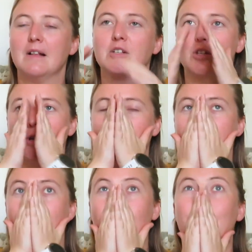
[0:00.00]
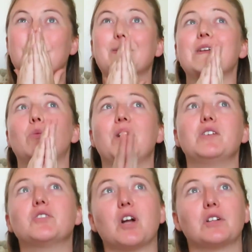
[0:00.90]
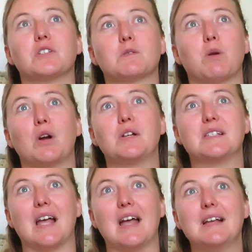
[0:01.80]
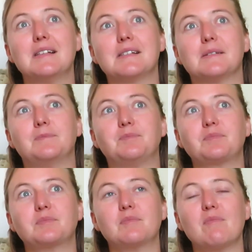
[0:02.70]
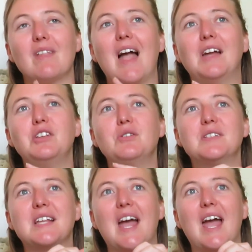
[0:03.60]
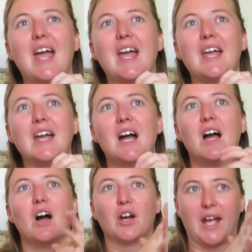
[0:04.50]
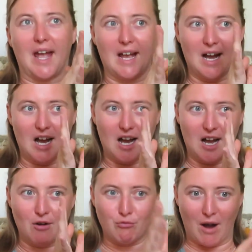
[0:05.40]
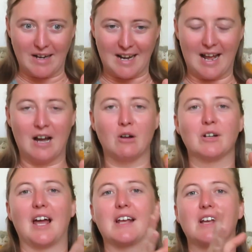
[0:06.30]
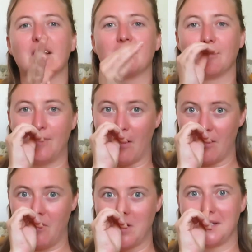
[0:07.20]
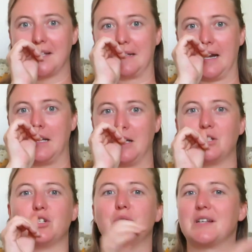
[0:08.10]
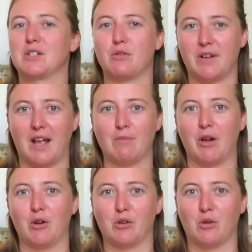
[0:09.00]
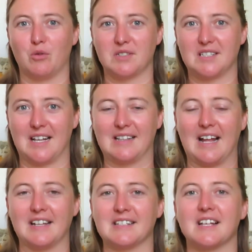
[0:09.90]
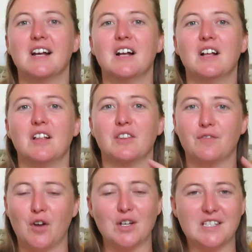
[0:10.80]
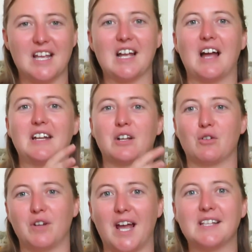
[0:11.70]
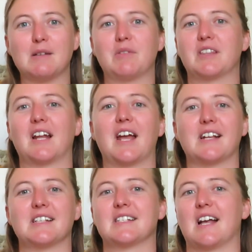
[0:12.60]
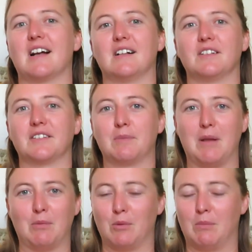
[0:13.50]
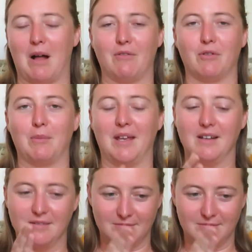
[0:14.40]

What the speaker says: So when you start this process and you say, okay, right now, like the very first thing that I need to do is create my own course. Like that is the first thing. I need to create something that I can sell that people will buy from me.